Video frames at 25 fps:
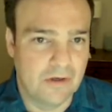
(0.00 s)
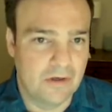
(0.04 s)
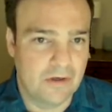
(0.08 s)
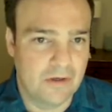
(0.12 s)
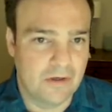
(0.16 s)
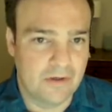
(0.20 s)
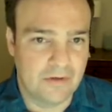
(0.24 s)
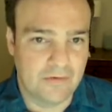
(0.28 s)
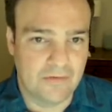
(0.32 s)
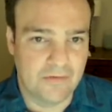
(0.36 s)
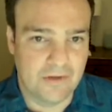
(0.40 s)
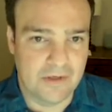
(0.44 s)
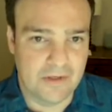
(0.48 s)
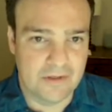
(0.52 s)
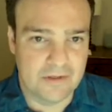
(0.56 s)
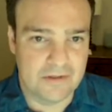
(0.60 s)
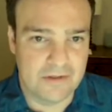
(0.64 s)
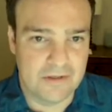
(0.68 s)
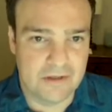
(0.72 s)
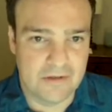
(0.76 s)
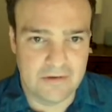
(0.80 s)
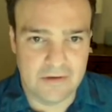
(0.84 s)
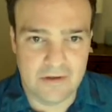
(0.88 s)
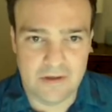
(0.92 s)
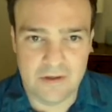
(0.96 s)
extinction
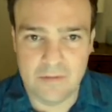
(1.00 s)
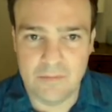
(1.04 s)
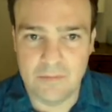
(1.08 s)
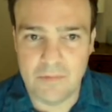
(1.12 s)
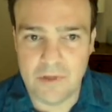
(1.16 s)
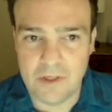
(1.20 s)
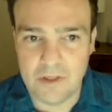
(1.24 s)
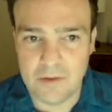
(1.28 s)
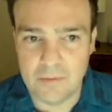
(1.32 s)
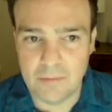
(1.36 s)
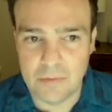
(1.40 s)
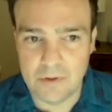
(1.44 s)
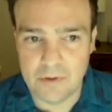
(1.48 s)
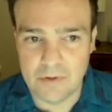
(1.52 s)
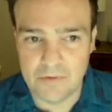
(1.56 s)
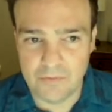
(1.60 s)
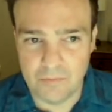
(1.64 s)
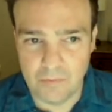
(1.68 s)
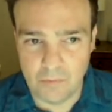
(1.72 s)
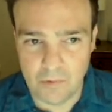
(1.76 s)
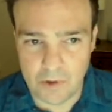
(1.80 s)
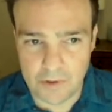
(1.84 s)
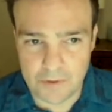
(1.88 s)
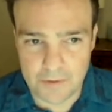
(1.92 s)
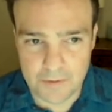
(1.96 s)
at time n plus
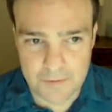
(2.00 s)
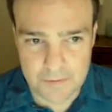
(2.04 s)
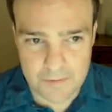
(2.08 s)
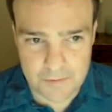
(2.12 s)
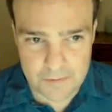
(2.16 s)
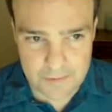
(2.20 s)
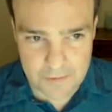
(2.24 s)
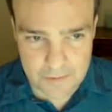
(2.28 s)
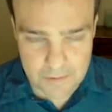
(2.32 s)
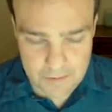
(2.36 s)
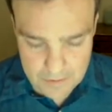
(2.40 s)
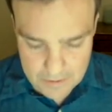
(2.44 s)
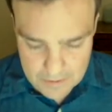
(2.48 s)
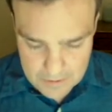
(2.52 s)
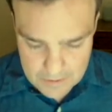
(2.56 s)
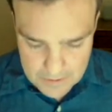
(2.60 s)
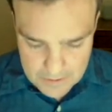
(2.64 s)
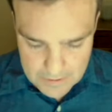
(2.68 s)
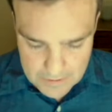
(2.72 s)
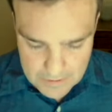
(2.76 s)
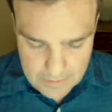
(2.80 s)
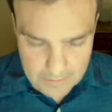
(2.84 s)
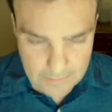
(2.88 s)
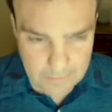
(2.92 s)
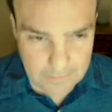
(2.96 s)
1,
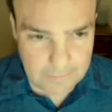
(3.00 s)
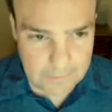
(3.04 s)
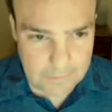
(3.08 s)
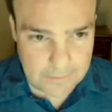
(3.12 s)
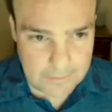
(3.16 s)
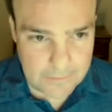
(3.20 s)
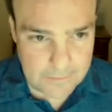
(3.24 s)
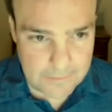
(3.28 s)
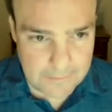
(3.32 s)
right?